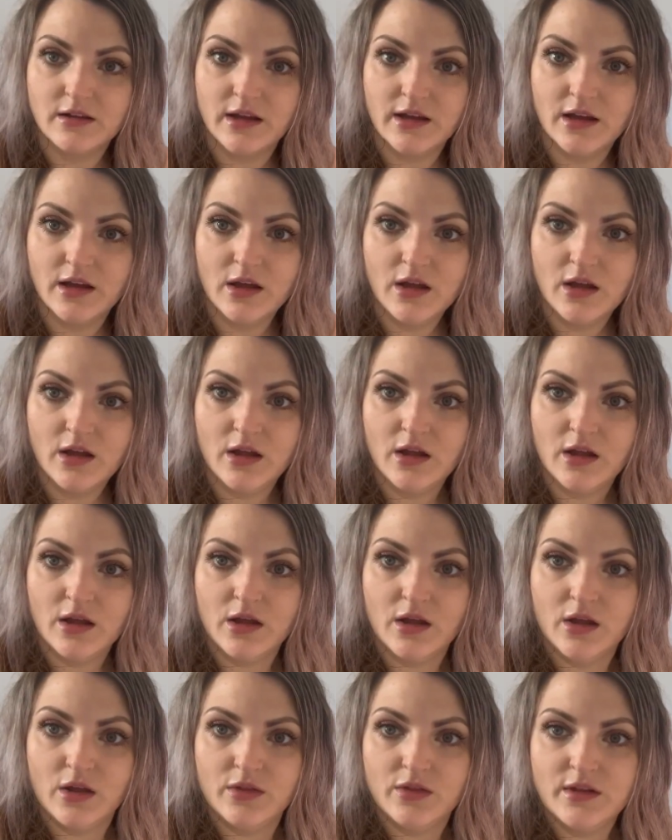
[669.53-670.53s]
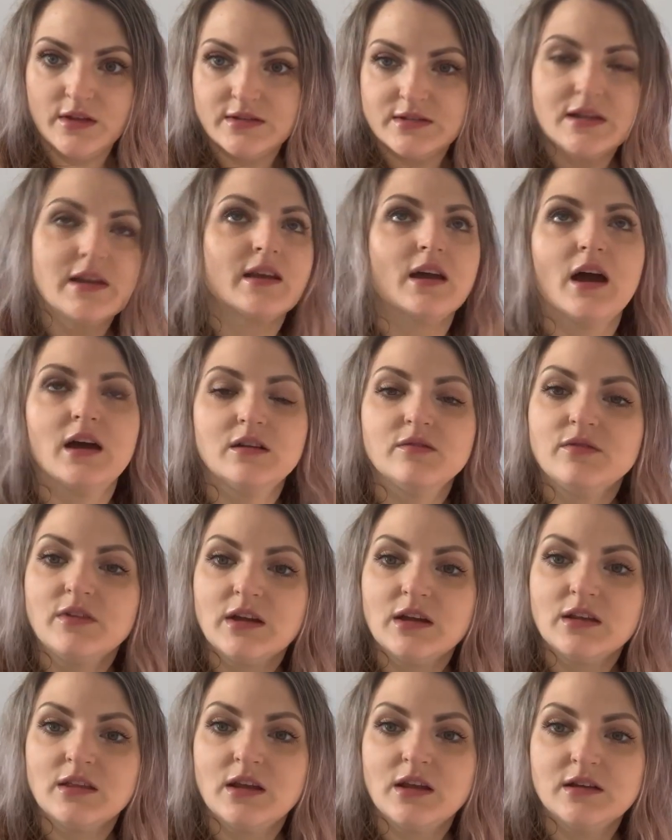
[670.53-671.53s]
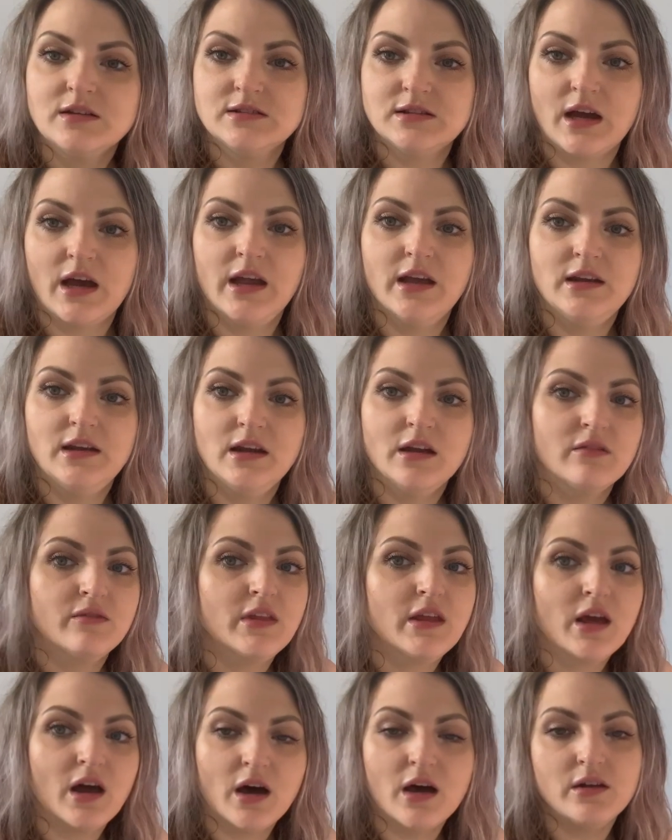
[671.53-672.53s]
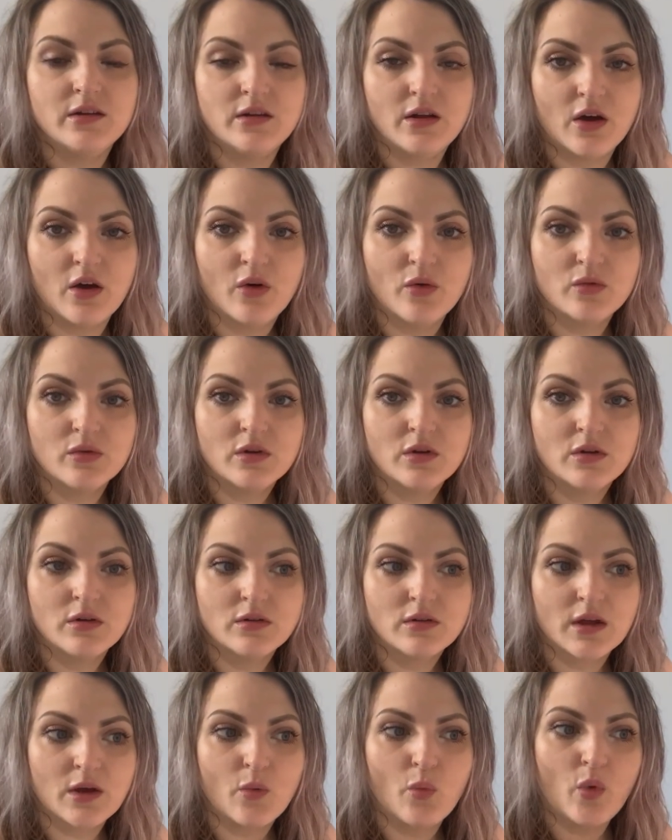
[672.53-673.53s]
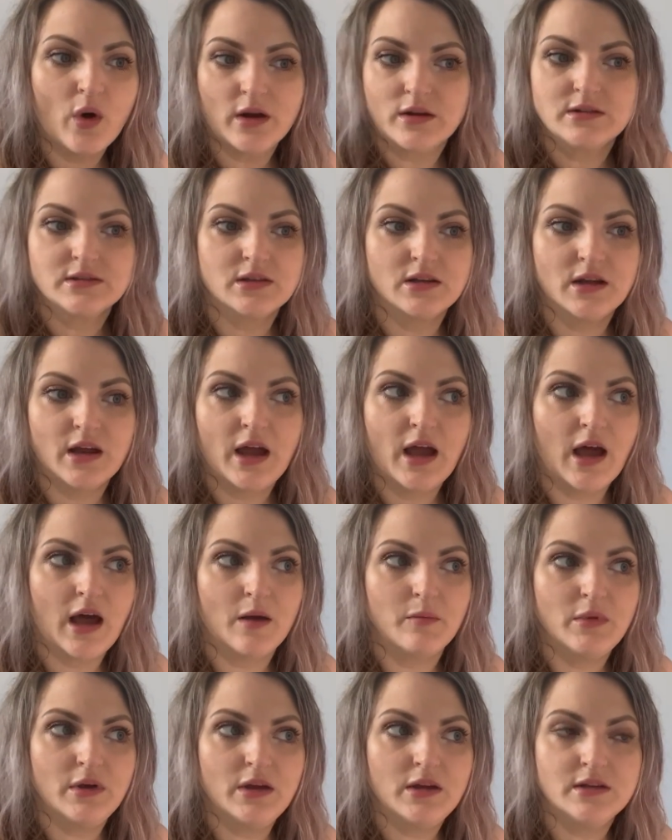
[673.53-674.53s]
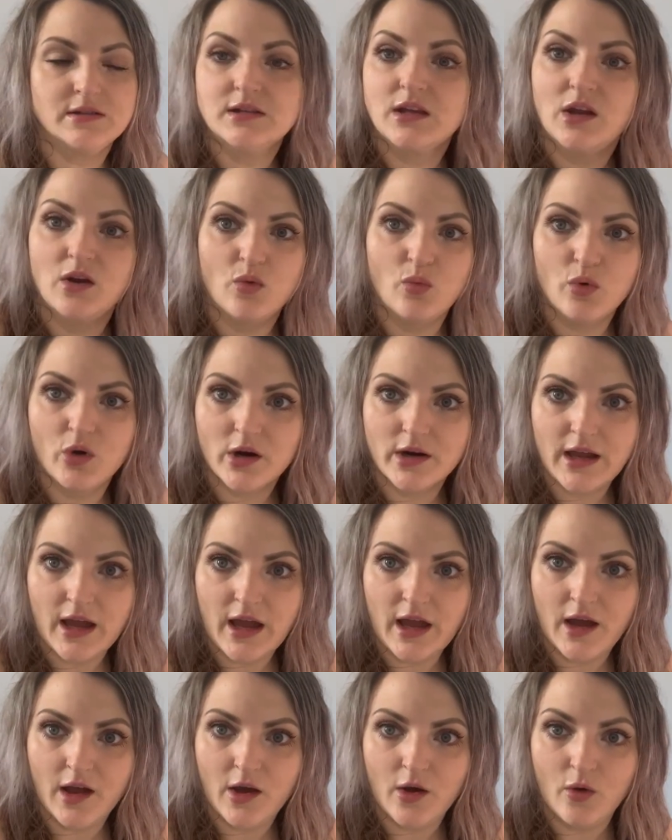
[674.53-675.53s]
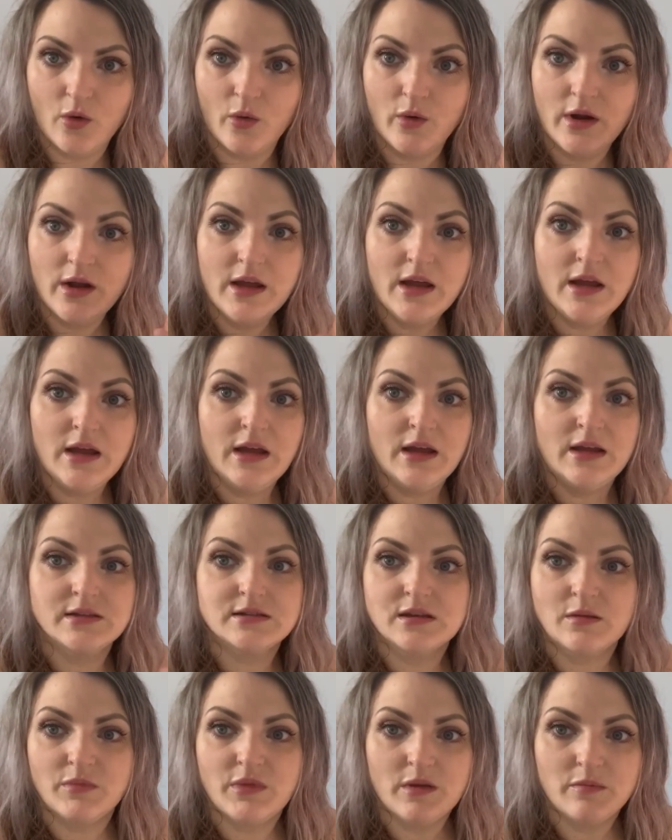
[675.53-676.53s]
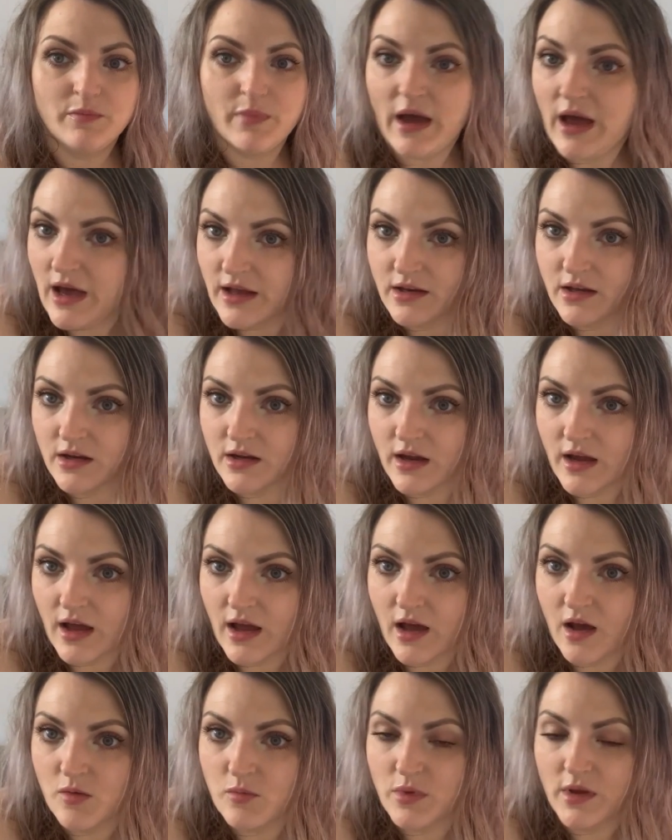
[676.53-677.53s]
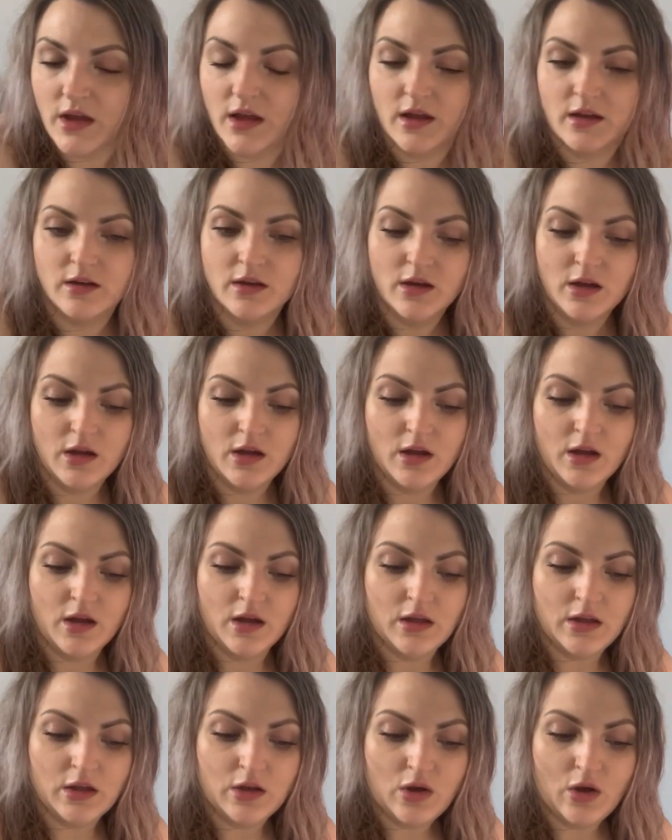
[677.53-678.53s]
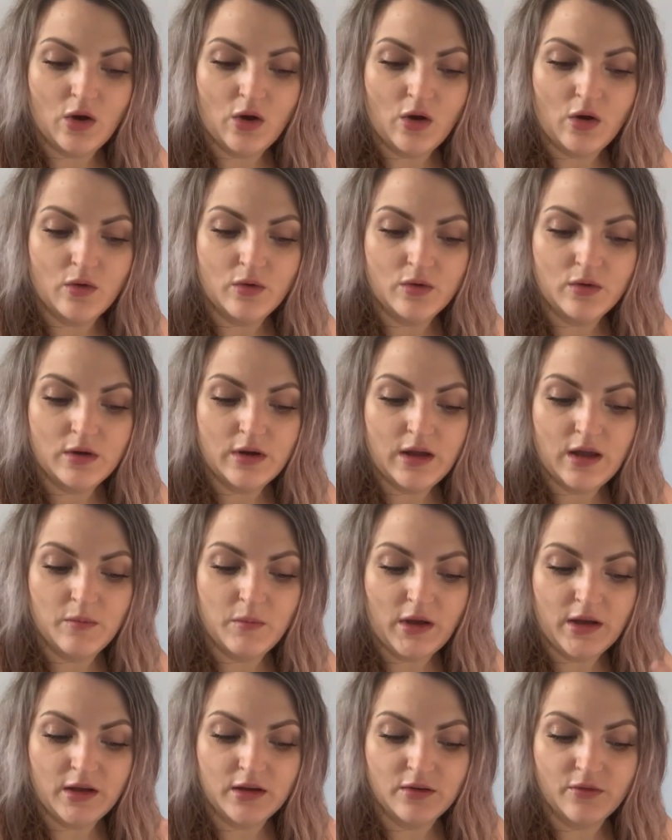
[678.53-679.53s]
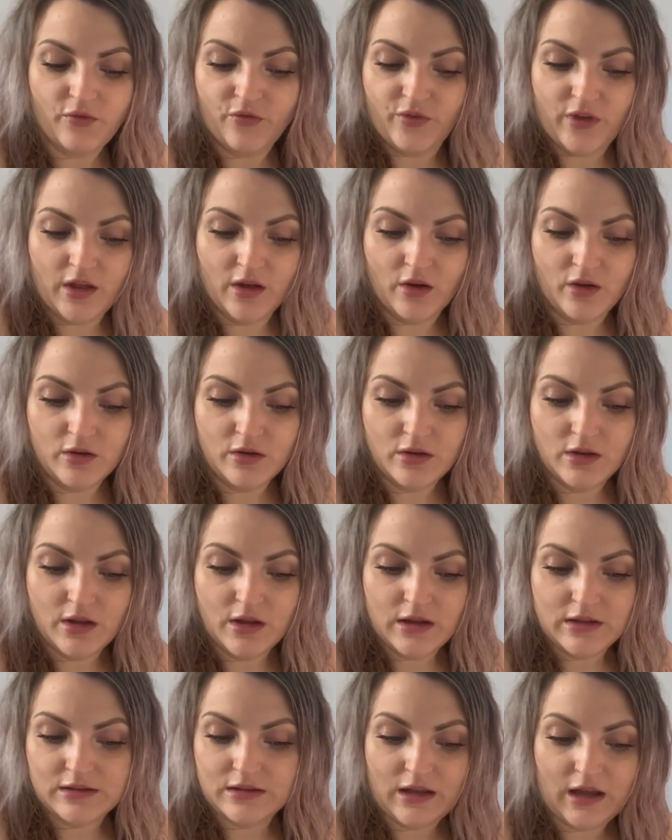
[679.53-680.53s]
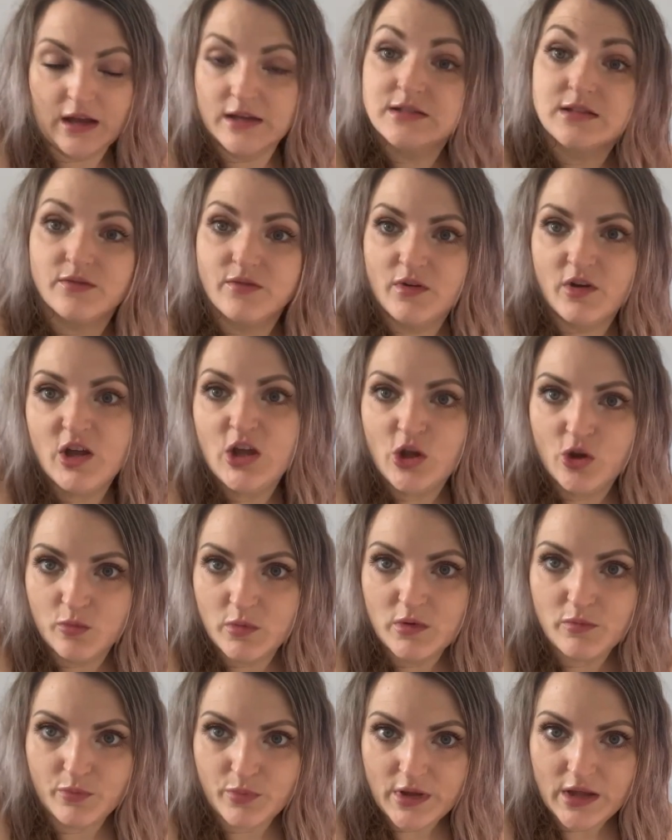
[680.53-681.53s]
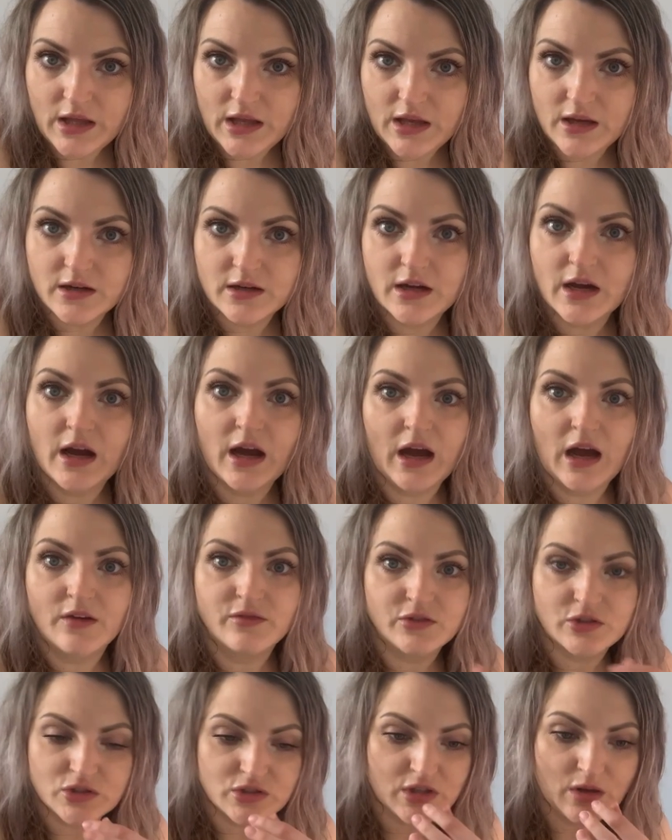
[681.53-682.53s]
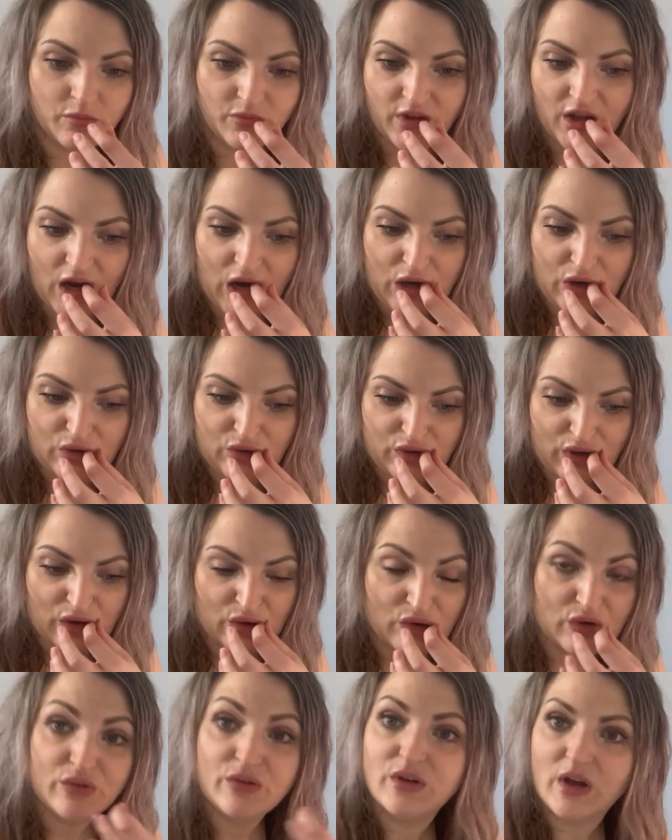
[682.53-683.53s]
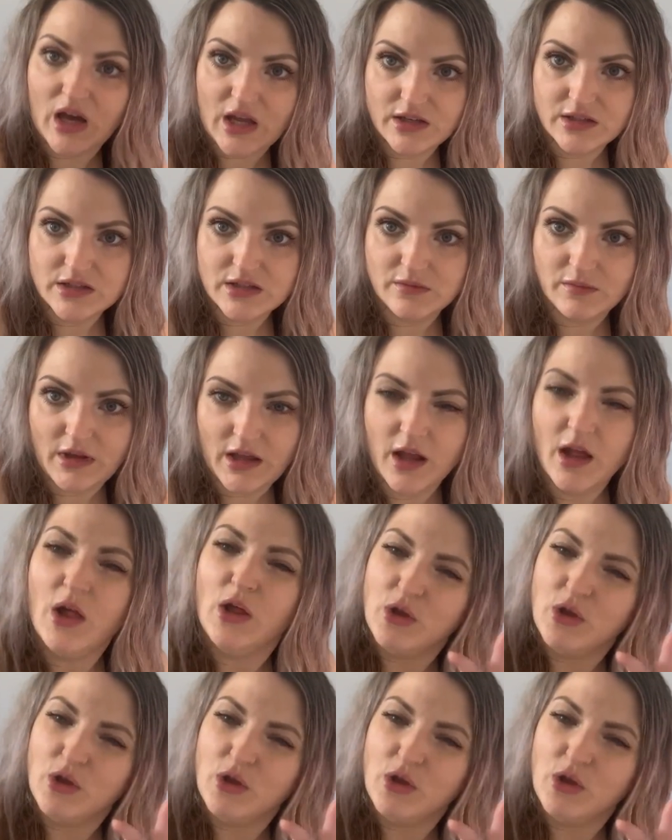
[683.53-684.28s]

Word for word: Like it's like kind of like the anxiety of the unknown, like what's gonna happen, it's gonna work out, is something bad gonna happen, you know, am I gonna feel less of a human being after something is said or done to me?